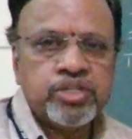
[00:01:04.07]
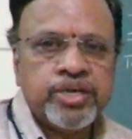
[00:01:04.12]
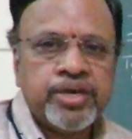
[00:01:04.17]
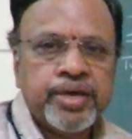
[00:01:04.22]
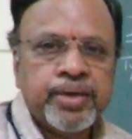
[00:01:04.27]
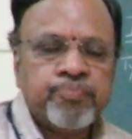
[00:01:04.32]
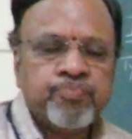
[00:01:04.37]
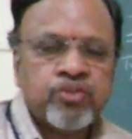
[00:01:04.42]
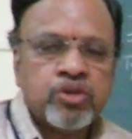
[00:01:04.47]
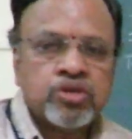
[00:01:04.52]

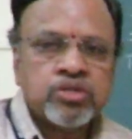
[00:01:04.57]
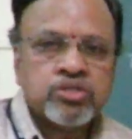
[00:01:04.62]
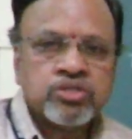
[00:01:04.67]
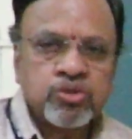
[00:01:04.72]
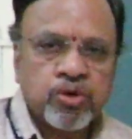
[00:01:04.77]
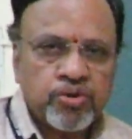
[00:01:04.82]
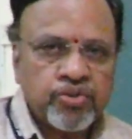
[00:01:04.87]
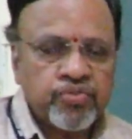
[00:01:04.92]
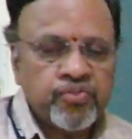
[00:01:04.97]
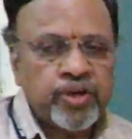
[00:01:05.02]
the
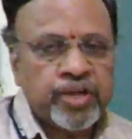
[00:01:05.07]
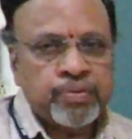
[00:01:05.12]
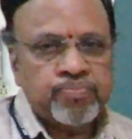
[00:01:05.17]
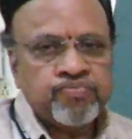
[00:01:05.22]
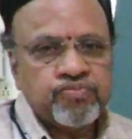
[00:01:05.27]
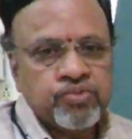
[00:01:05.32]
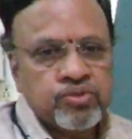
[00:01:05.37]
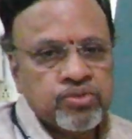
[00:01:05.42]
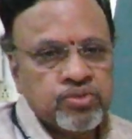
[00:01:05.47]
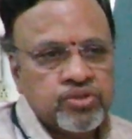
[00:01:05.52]
software.
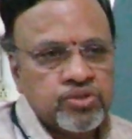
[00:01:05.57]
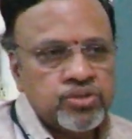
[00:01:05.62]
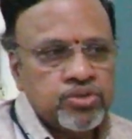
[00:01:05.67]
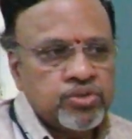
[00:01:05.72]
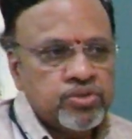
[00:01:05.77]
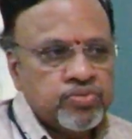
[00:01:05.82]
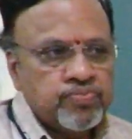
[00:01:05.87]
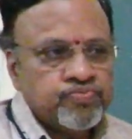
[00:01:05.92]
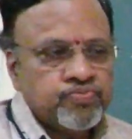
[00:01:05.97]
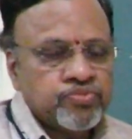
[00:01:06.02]

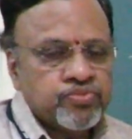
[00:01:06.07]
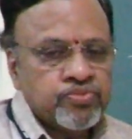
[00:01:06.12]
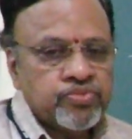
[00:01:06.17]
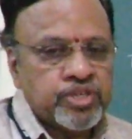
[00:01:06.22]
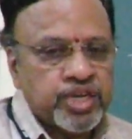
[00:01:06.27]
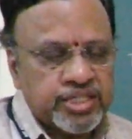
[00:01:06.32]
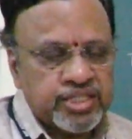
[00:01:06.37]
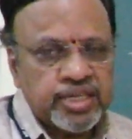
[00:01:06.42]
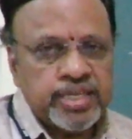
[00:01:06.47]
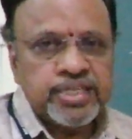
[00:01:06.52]

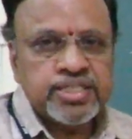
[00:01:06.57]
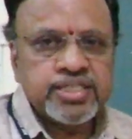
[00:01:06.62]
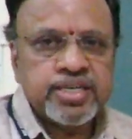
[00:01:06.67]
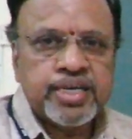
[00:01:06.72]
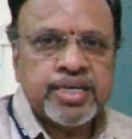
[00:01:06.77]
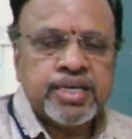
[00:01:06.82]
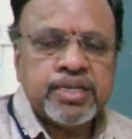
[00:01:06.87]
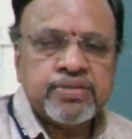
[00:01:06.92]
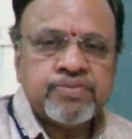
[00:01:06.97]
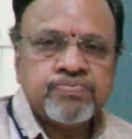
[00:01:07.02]
That is the
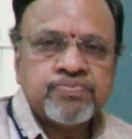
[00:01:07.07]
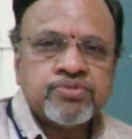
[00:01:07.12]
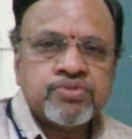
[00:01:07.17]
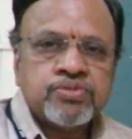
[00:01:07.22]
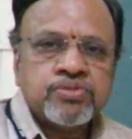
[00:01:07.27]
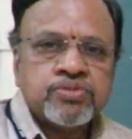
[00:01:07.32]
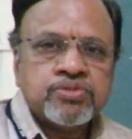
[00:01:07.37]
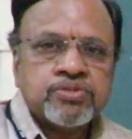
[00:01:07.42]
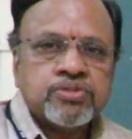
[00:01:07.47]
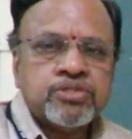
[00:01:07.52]
reason
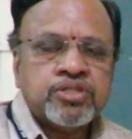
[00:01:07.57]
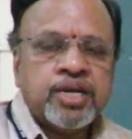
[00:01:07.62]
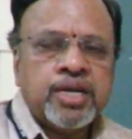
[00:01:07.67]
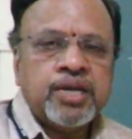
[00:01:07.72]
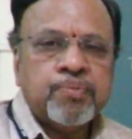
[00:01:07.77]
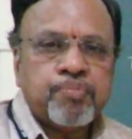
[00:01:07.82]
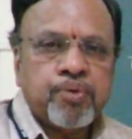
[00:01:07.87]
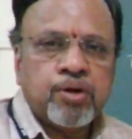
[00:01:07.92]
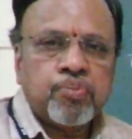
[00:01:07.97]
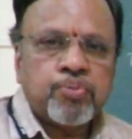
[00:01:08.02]
the
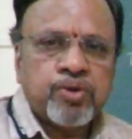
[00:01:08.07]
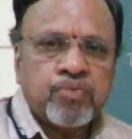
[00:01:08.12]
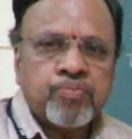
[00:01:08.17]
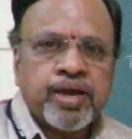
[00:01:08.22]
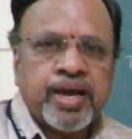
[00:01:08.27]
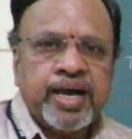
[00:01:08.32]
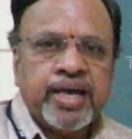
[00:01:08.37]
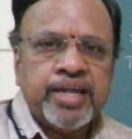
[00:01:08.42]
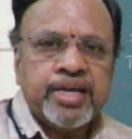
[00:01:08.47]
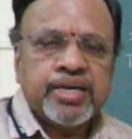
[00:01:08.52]
Department of
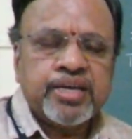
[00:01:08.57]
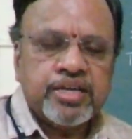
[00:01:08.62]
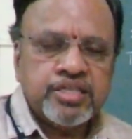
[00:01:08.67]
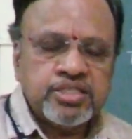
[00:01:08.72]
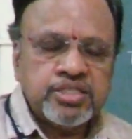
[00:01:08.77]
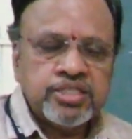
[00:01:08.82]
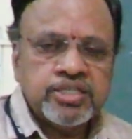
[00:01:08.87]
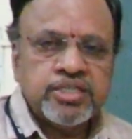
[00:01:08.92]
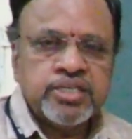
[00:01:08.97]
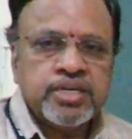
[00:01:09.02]
Mechanical
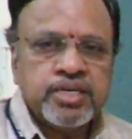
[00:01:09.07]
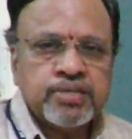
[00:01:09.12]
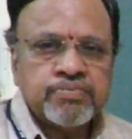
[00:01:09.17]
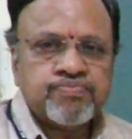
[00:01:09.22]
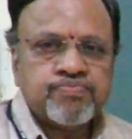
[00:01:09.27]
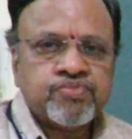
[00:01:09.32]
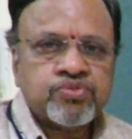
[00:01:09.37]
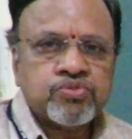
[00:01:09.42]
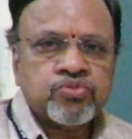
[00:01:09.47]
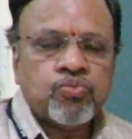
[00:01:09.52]

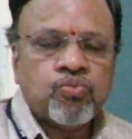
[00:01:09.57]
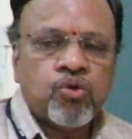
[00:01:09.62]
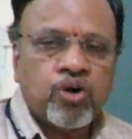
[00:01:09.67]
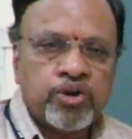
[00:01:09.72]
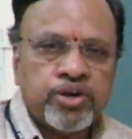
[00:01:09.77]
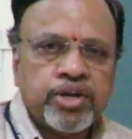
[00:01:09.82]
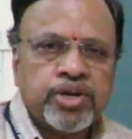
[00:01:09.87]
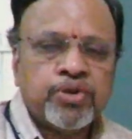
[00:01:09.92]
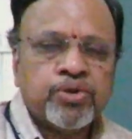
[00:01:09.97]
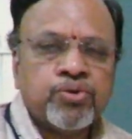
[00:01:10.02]
Engineering
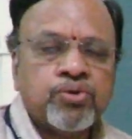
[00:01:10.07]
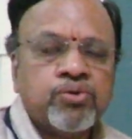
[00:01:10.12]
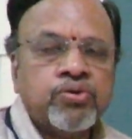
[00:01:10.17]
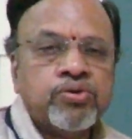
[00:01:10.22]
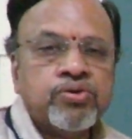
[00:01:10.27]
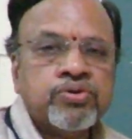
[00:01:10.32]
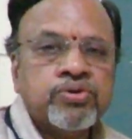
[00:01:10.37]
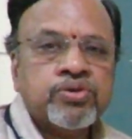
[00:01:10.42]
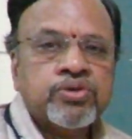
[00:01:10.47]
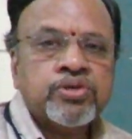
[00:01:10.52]
wanted
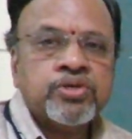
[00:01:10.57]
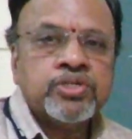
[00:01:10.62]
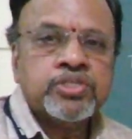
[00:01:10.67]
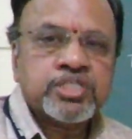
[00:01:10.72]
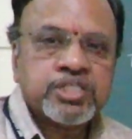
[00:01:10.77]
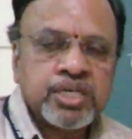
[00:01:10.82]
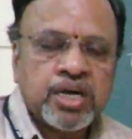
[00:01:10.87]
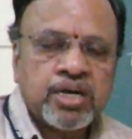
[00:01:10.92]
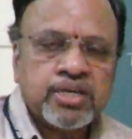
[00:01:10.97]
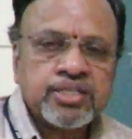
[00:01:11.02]
to
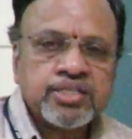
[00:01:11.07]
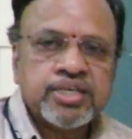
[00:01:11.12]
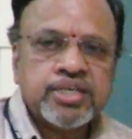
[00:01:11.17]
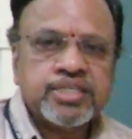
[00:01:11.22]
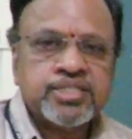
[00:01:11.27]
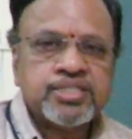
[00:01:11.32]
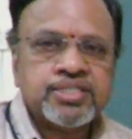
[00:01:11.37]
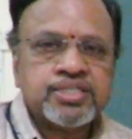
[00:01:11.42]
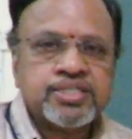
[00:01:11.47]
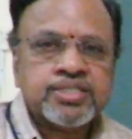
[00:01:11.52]
start
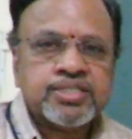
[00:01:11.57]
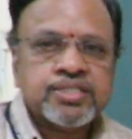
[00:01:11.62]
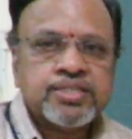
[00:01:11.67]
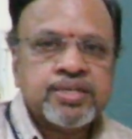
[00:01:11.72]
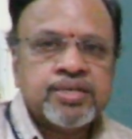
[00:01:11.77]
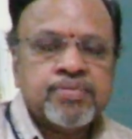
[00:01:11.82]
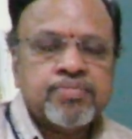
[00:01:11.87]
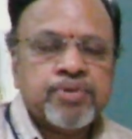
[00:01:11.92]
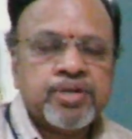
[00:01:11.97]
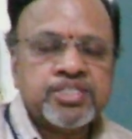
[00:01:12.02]
these
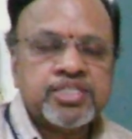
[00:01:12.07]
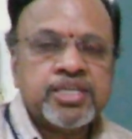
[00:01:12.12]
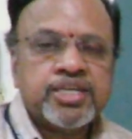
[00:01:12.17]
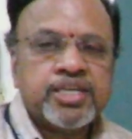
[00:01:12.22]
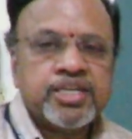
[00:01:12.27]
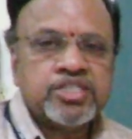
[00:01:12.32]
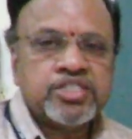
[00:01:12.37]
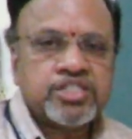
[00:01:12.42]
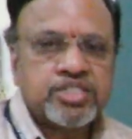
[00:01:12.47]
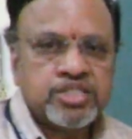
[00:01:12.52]

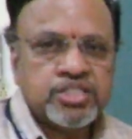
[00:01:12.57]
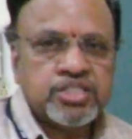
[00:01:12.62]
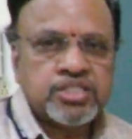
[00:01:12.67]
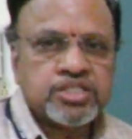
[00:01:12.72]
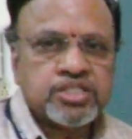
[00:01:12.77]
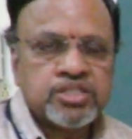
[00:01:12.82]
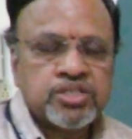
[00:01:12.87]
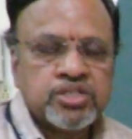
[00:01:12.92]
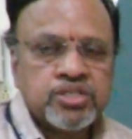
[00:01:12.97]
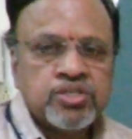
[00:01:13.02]

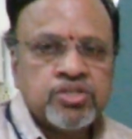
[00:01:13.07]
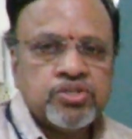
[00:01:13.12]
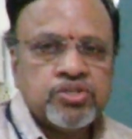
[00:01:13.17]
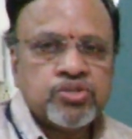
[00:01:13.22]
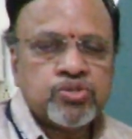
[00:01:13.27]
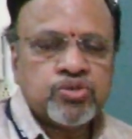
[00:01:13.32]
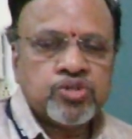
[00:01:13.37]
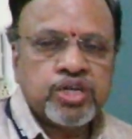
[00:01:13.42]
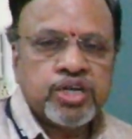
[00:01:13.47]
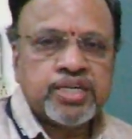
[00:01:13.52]
presentations,
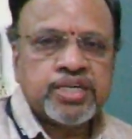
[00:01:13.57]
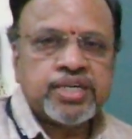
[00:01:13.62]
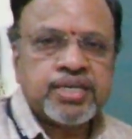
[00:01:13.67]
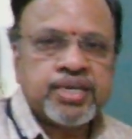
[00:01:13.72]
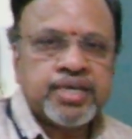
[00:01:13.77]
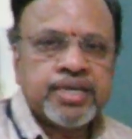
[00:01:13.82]
so that